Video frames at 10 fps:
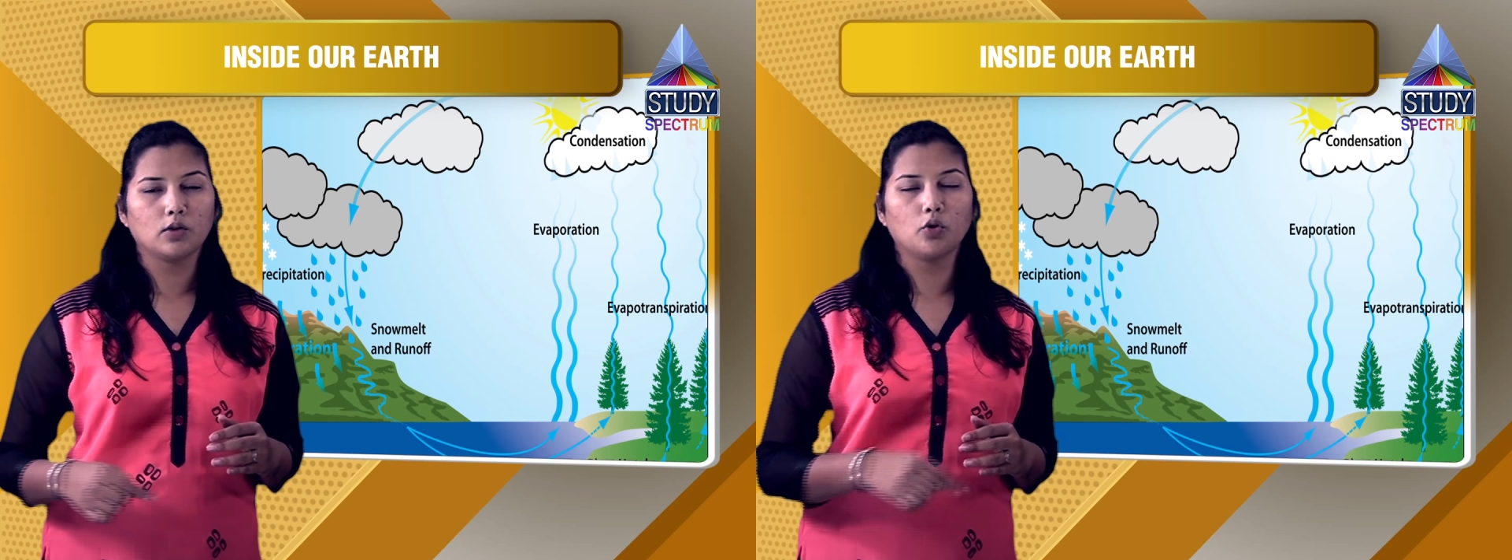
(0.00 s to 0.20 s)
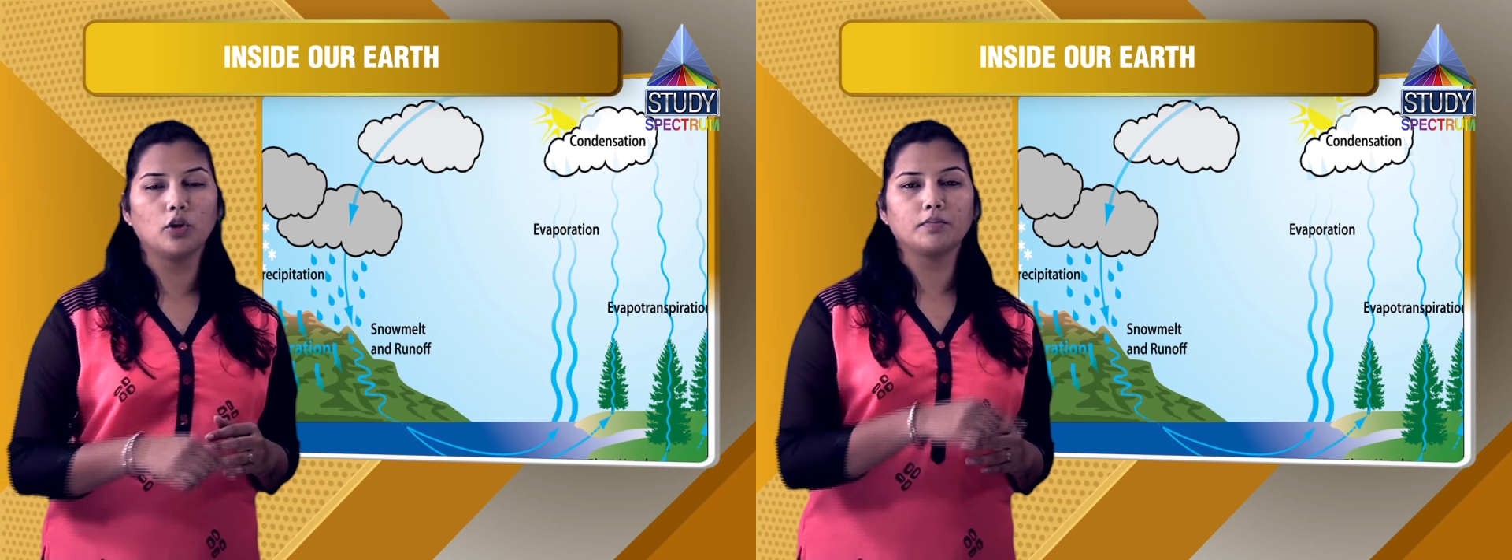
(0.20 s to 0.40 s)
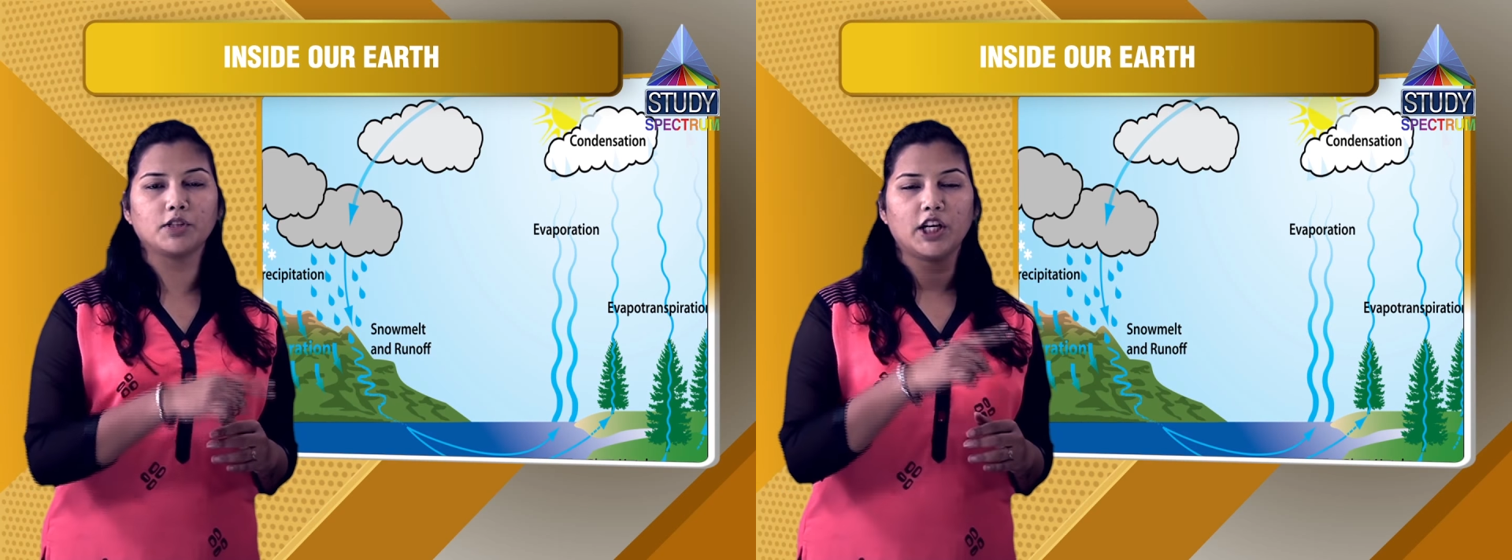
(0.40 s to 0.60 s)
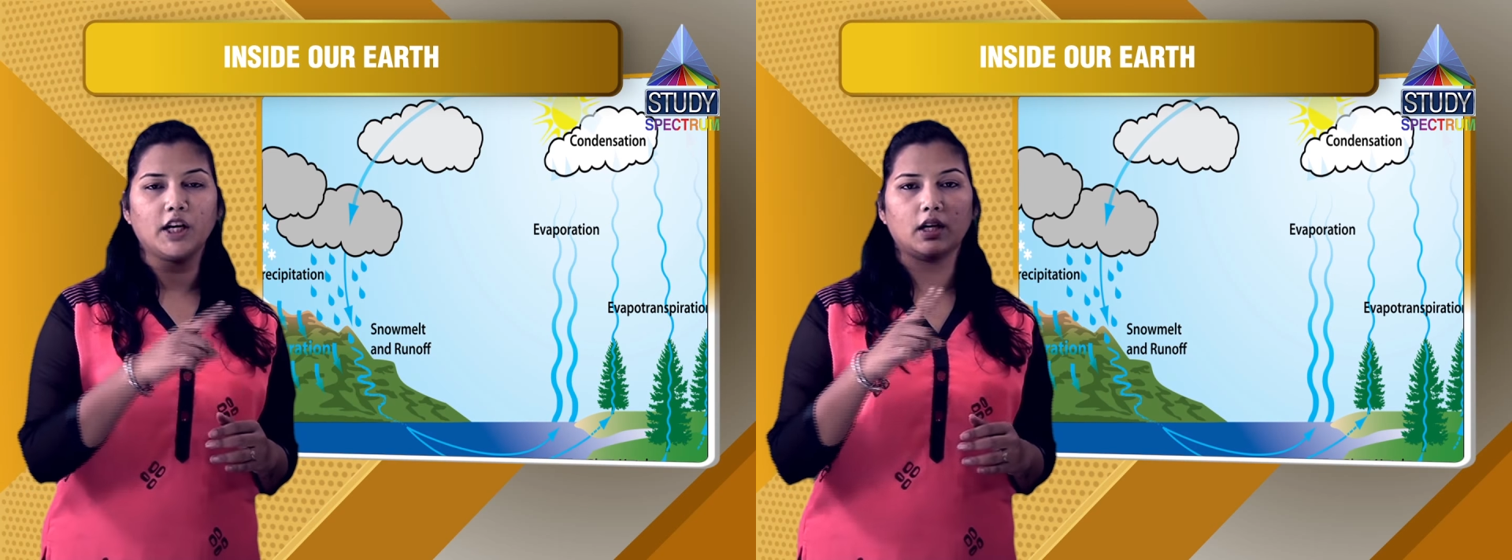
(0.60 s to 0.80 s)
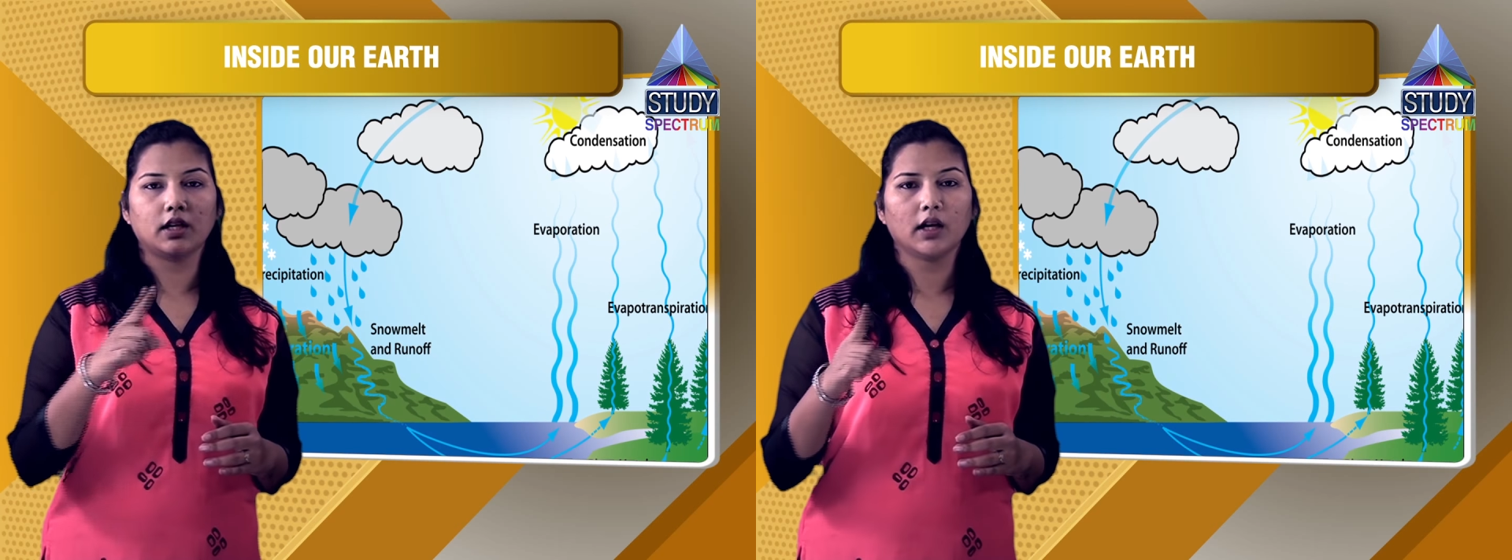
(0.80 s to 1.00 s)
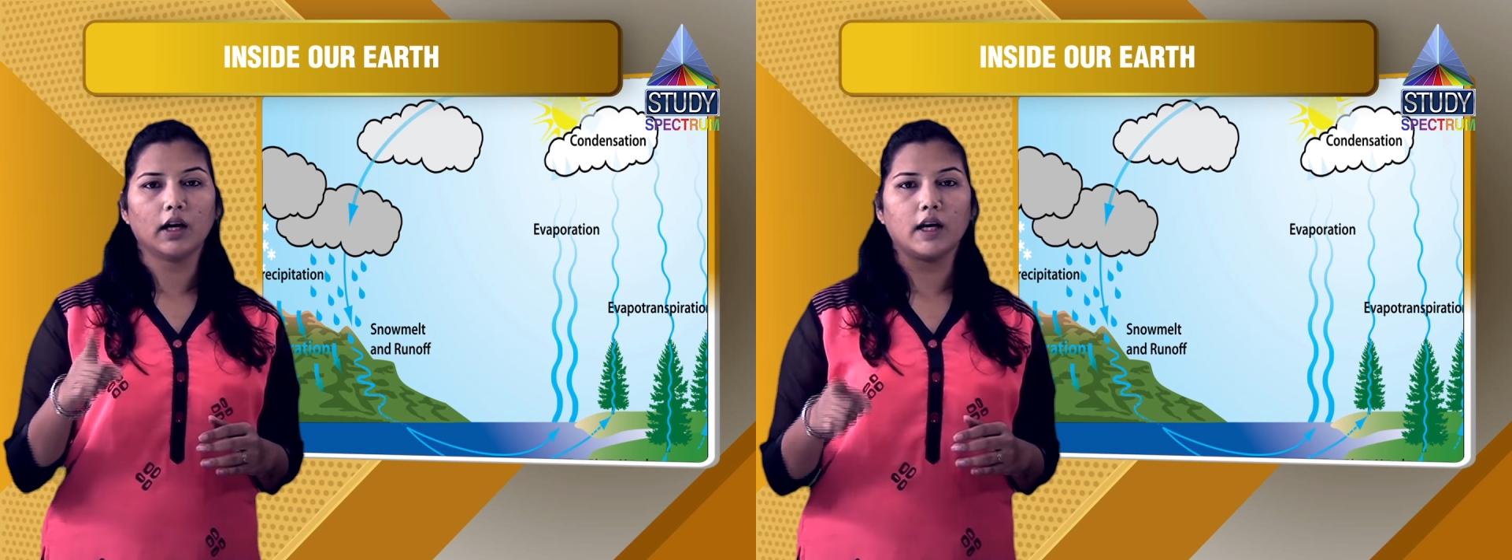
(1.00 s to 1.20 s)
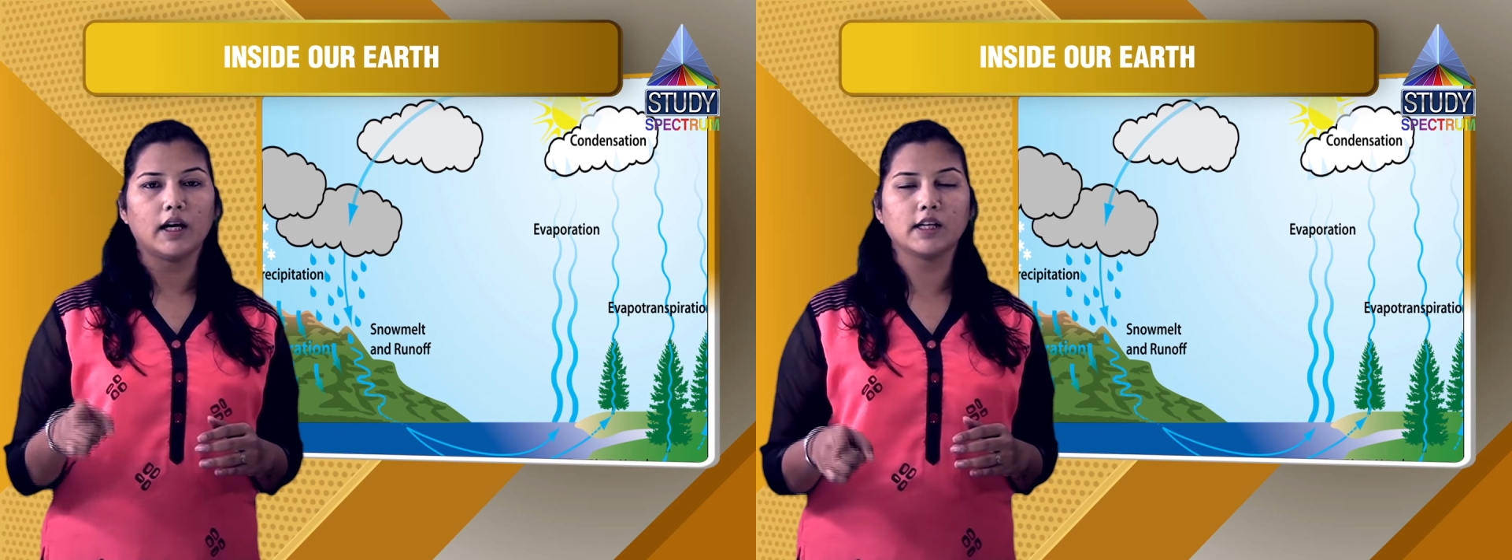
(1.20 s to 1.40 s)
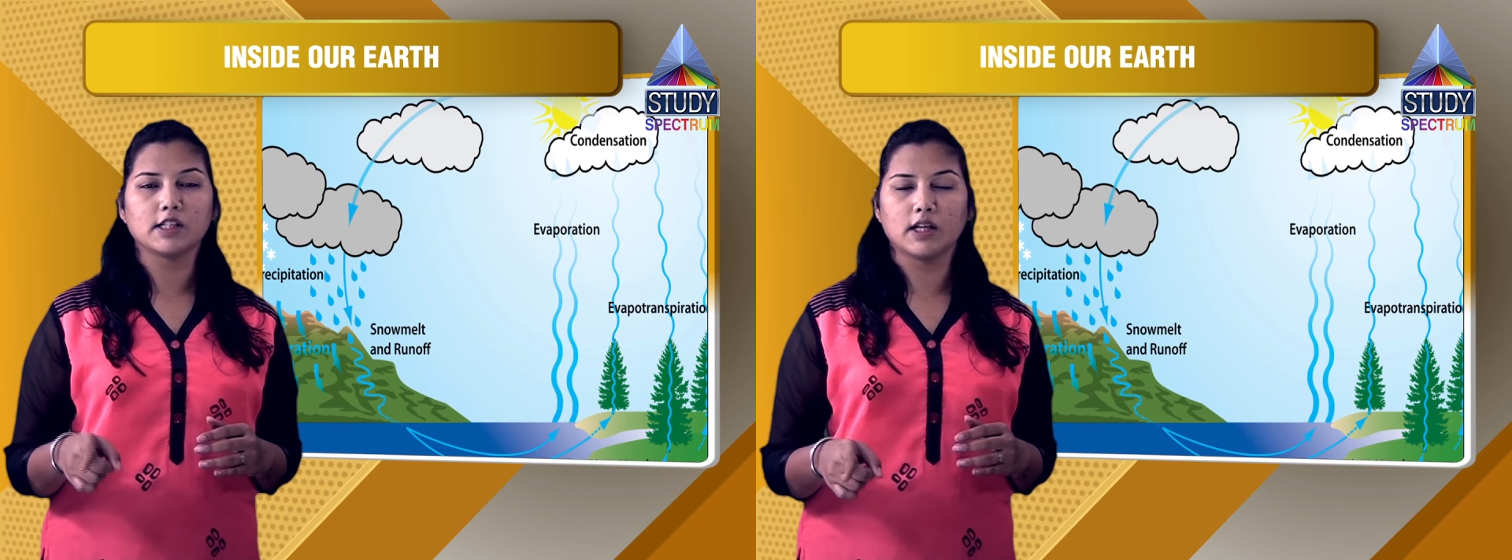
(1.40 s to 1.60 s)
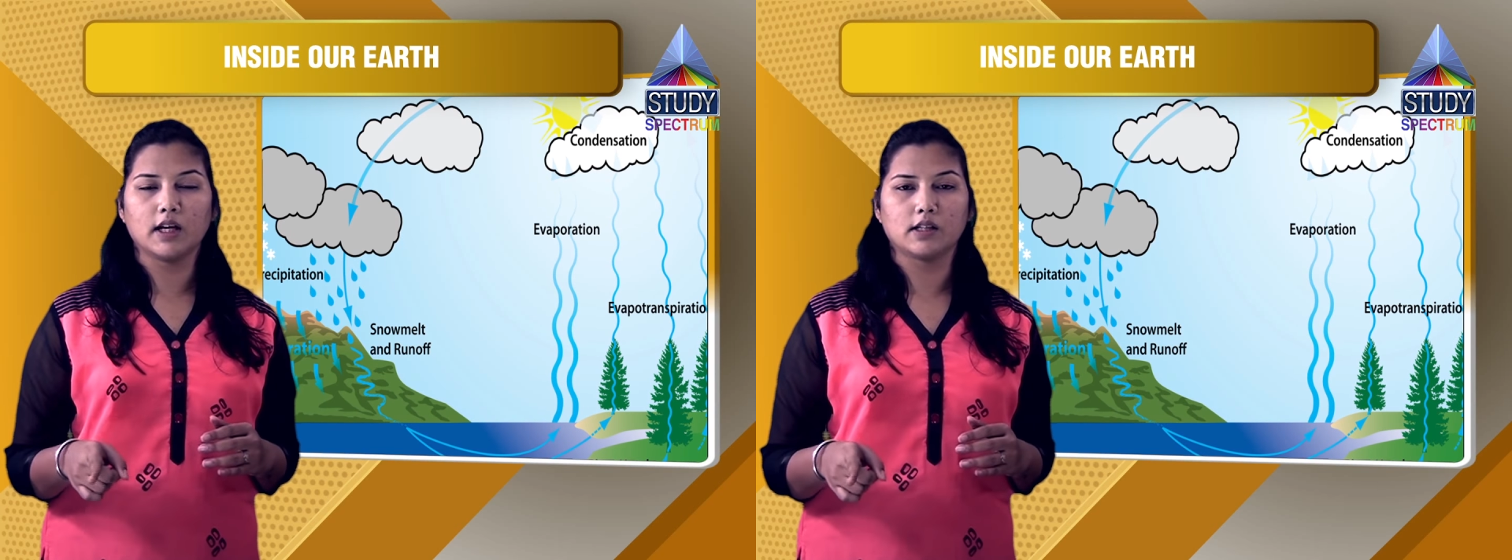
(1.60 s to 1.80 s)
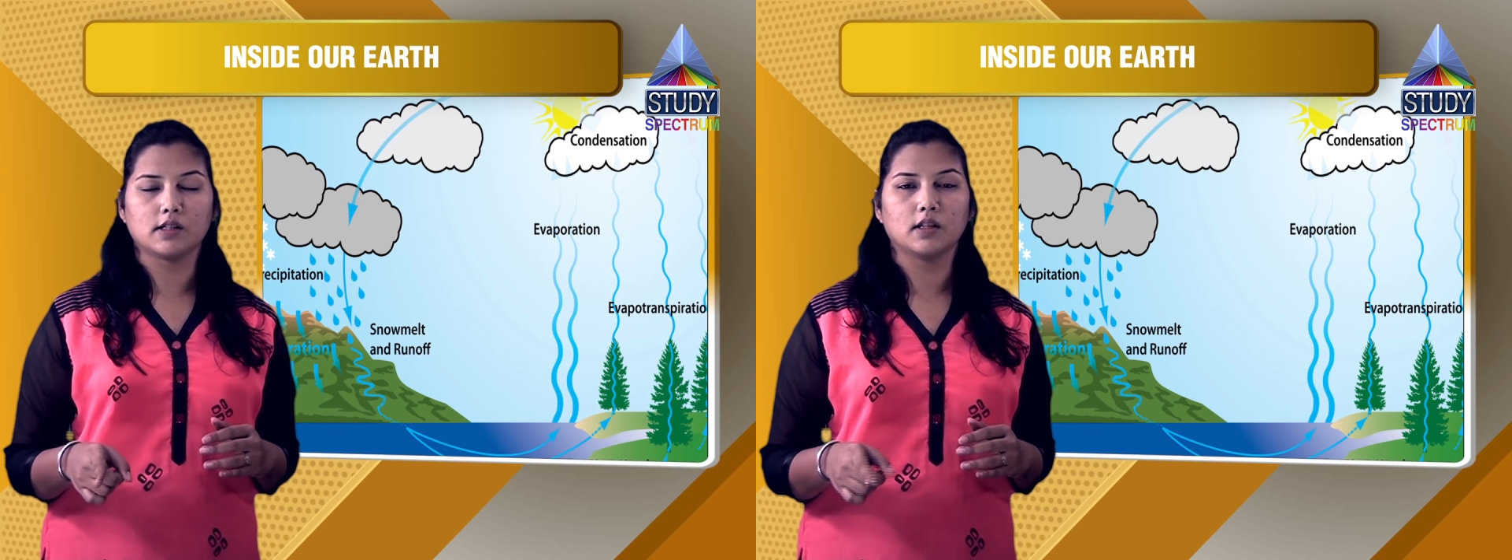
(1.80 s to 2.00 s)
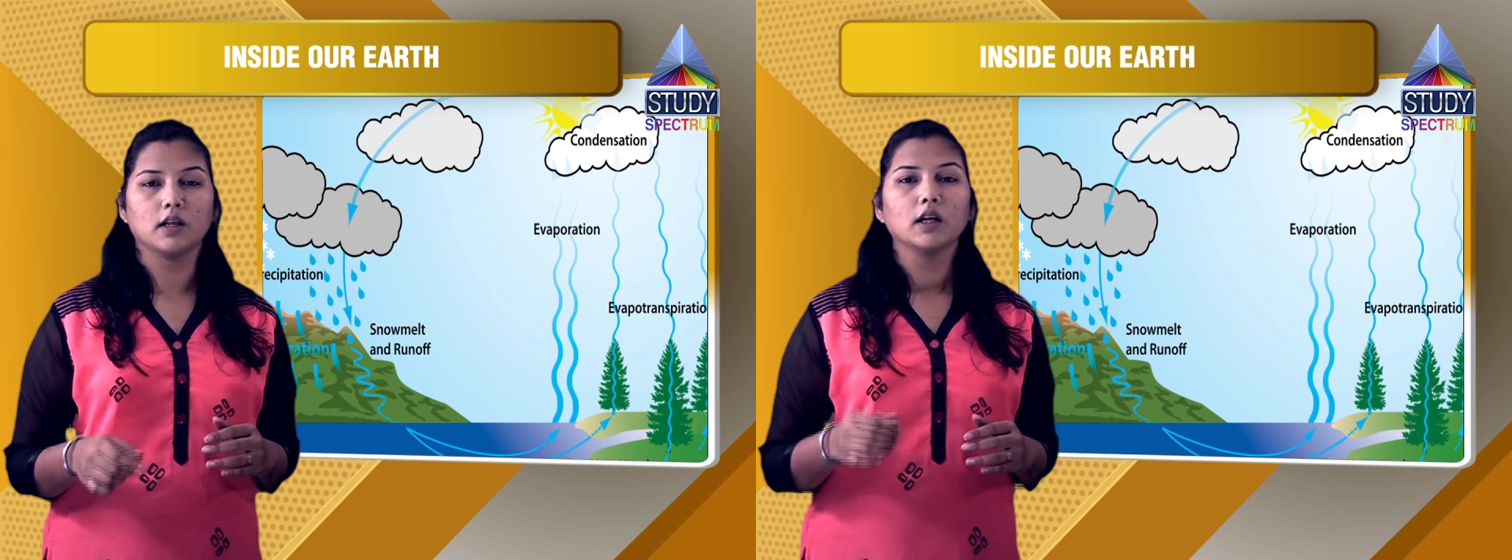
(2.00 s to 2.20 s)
whole chain again starts.